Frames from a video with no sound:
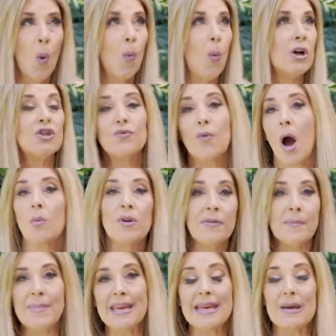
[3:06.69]
What's wrong with
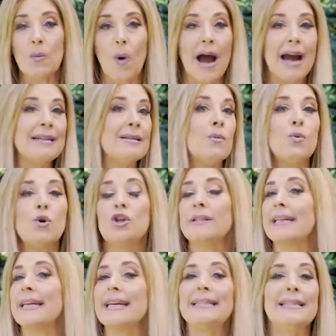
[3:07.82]
me? Why is the world
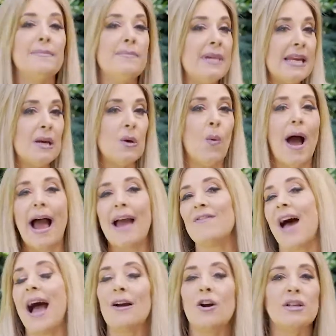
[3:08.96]
against me? Why have
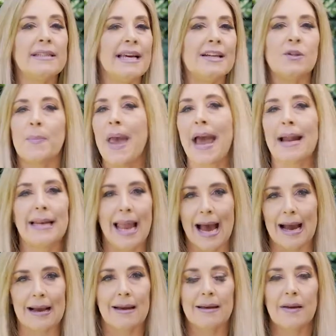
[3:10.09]
I got such bad luck?